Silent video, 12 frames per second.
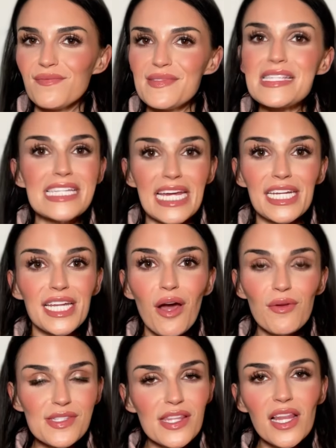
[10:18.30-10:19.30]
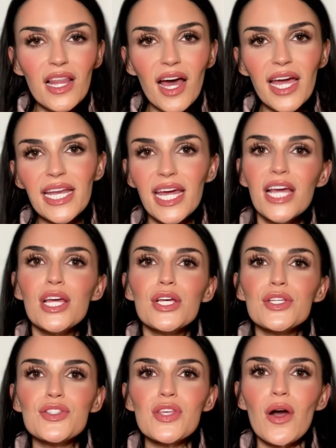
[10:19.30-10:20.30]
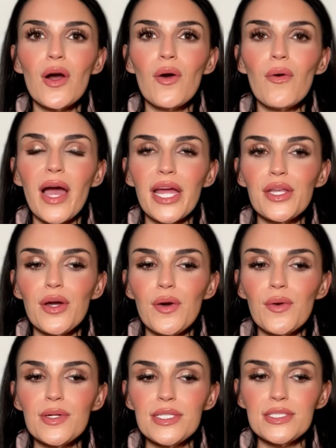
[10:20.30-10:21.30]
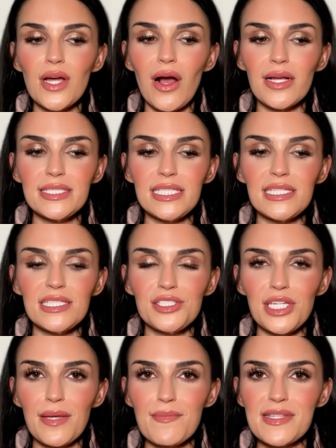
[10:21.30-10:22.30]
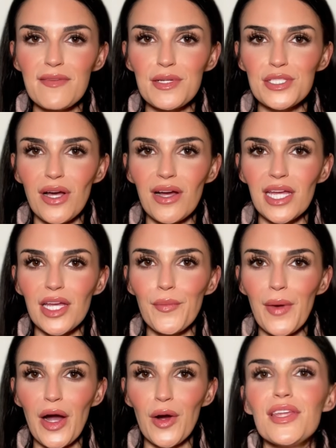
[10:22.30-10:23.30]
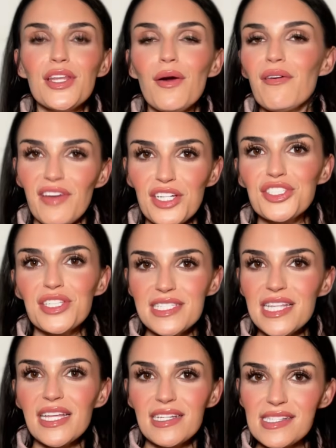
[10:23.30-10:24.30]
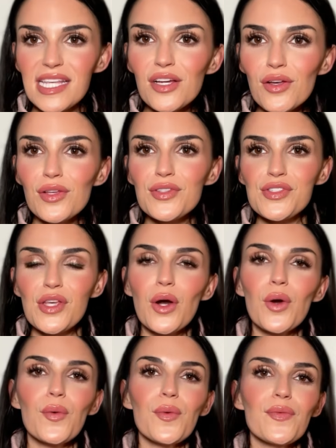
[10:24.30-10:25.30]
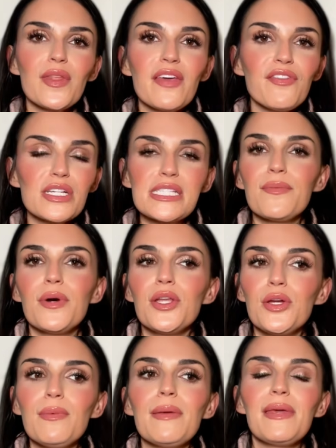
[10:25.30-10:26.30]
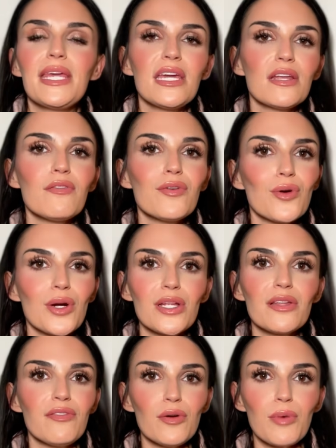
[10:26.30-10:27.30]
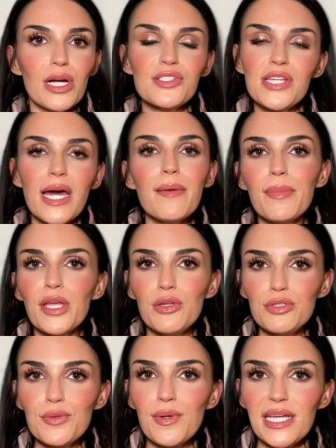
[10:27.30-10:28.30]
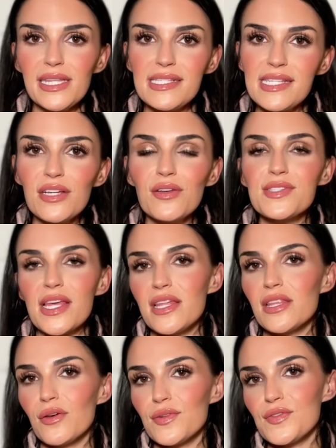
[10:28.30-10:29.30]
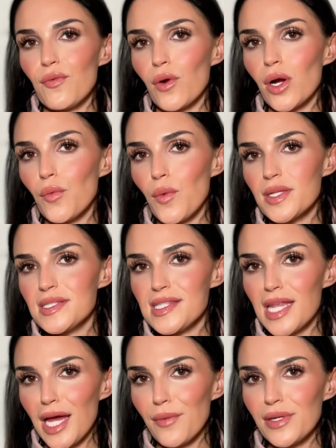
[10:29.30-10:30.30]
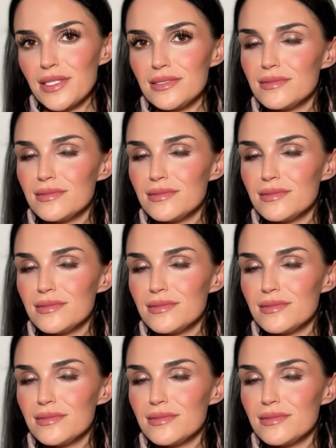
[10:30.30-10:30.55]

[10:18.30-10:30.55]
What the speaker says: standouts in the line. So I know Tati and James have been talking about, you know, eventually selling singles. So if you're someone who maybe can't afford a full brush set, but you do want to get the singles, I think those 4 are ones that I would